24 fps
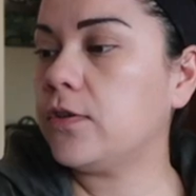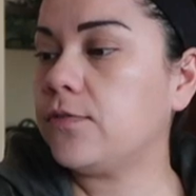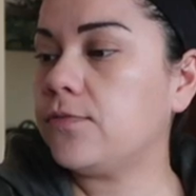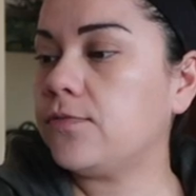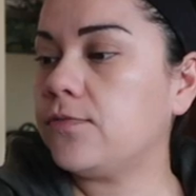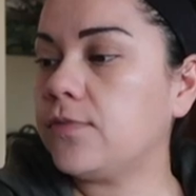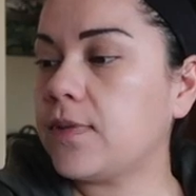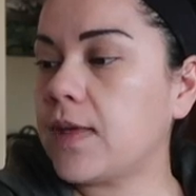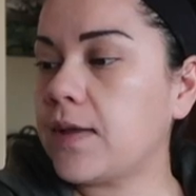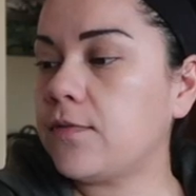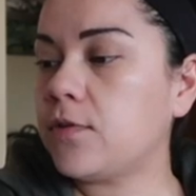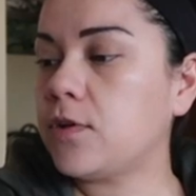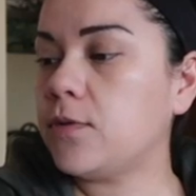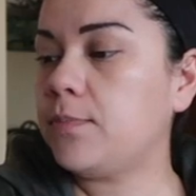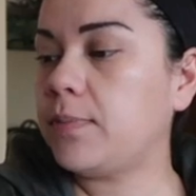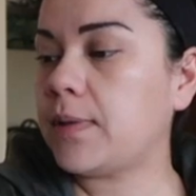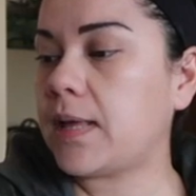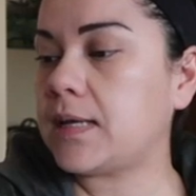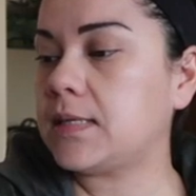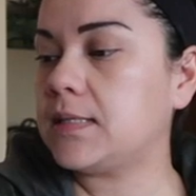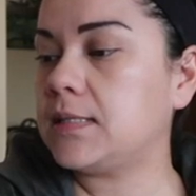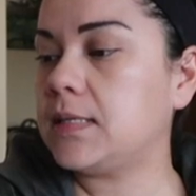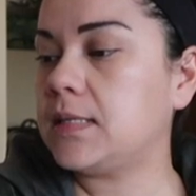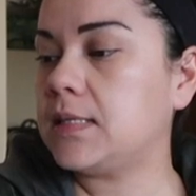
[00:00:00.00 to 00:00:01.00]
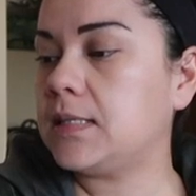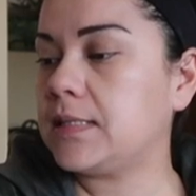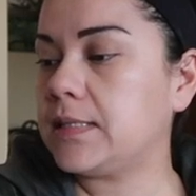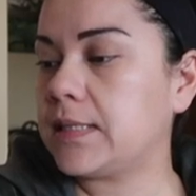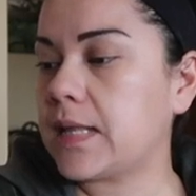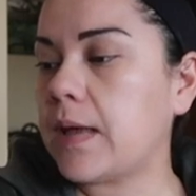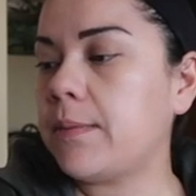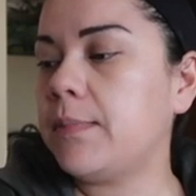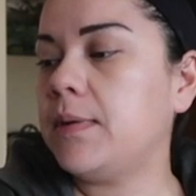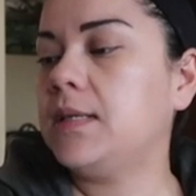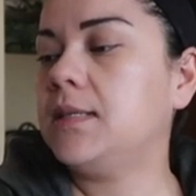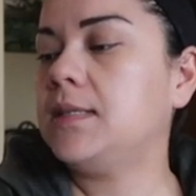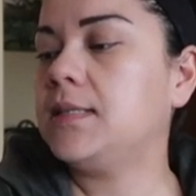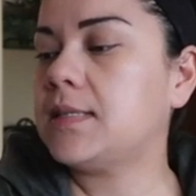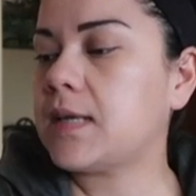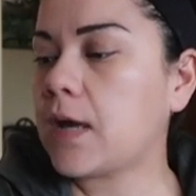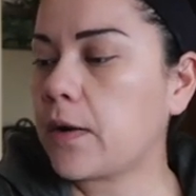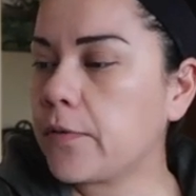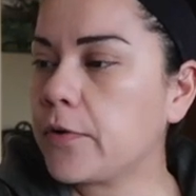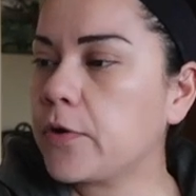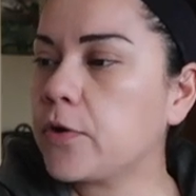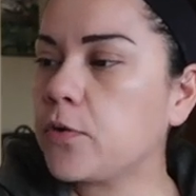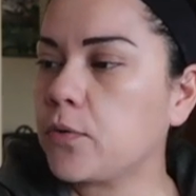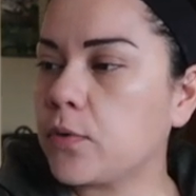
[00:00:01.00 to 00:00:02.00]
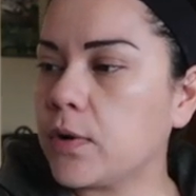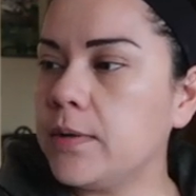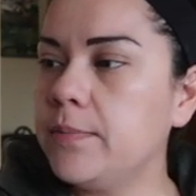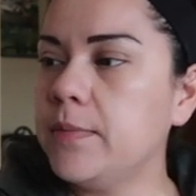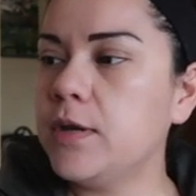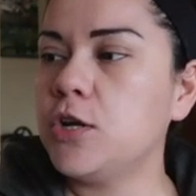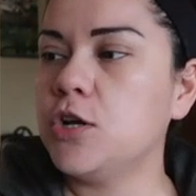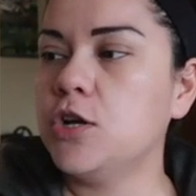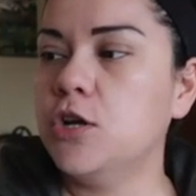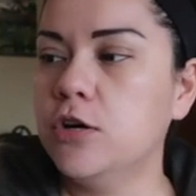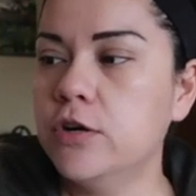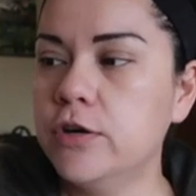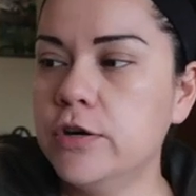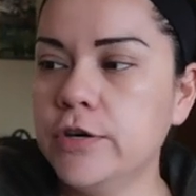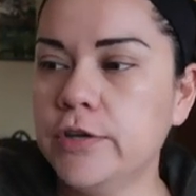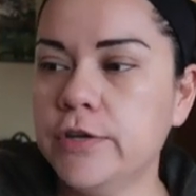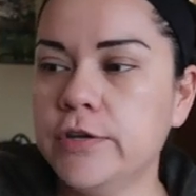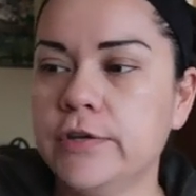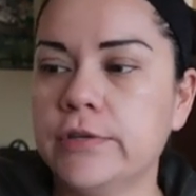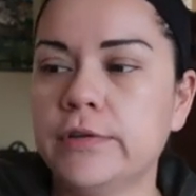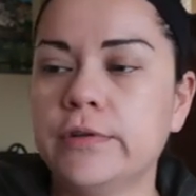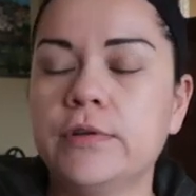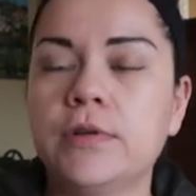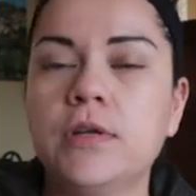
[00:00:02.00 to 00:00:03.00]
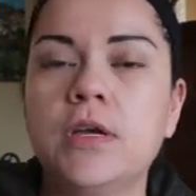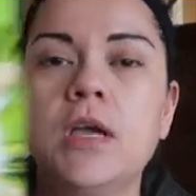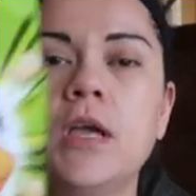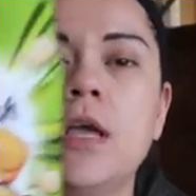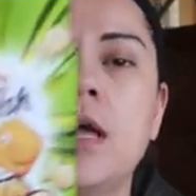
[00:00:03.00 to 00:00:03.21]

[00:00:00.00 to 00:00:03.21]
the Flavored Blasted Slammin' Sour Cream and Onion.